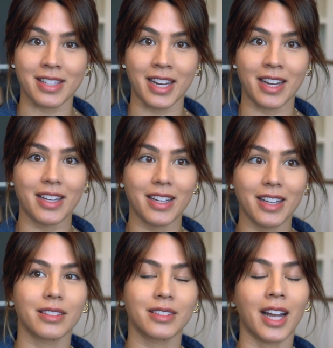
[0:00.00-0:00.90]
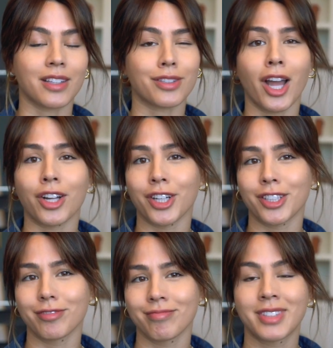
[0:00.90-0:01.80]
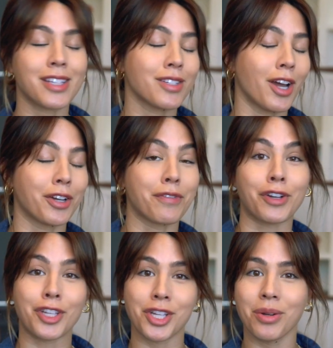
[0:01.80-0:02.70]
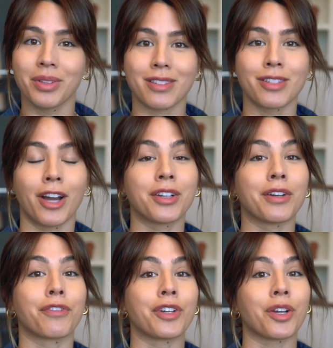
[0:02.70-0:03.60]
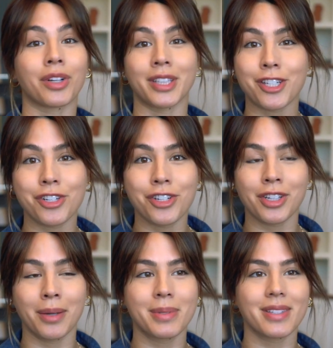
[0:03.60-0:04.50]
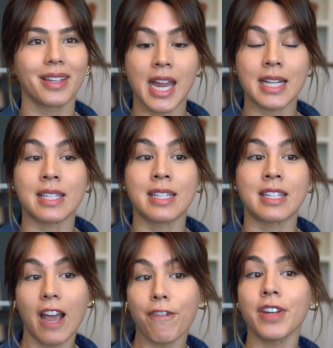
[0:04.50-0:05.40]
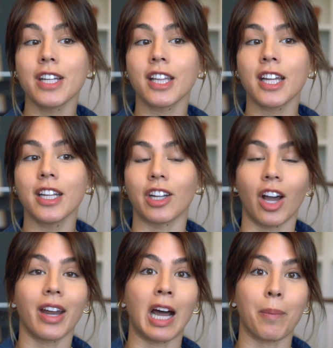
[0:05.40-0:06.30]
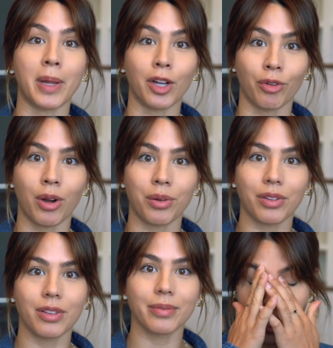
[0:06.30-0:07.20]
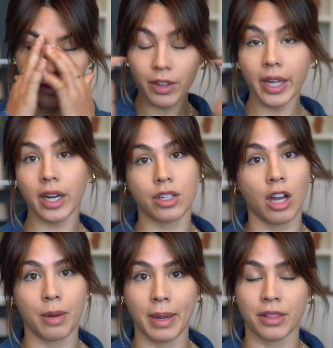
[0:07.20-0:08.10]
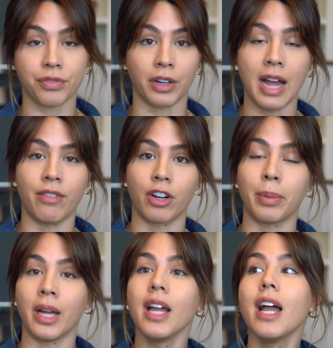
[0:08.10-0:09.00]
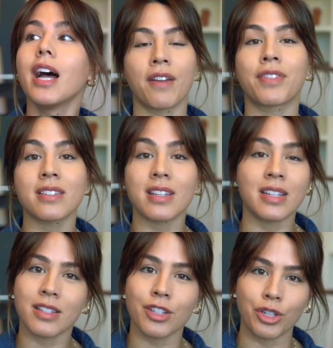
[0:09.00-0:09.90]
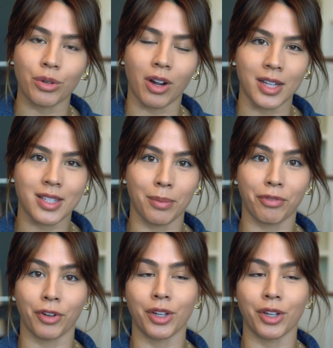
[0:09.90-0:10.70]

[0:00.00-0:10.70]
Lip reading: state, that's not good. That's not good for you. That's not good for your relationships. It's definitely not helping growth. And I feel like I could talk about this forever, but if this isn't a new concept for